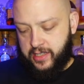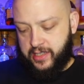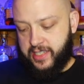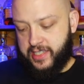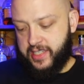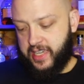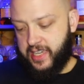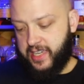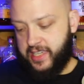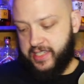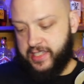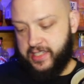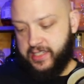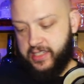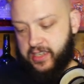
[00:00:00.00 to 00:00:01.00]
this
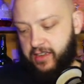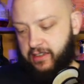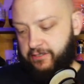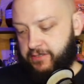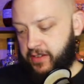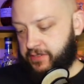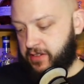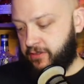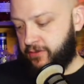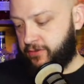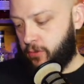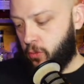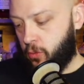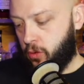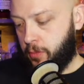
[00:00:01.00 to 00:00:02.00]
is
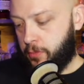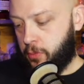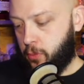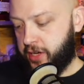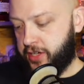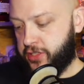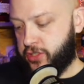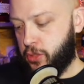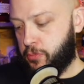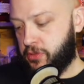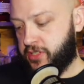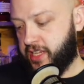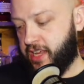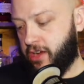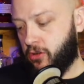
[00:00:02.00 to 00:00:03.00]

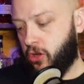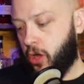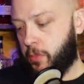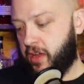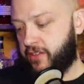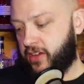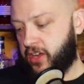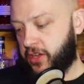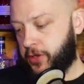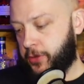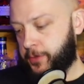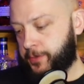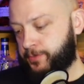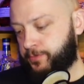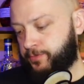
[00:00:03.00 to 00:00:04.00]
54.2% alcohol by
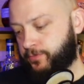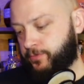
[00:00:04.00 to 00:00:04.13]
volume,